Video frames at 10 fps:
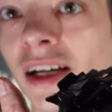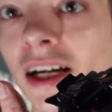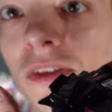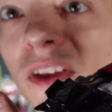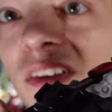
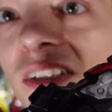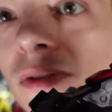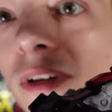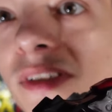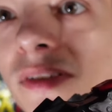And I think this
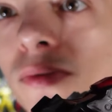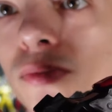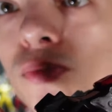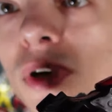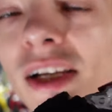looks
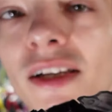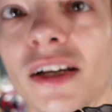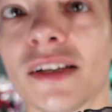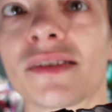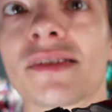really
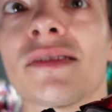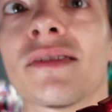nice.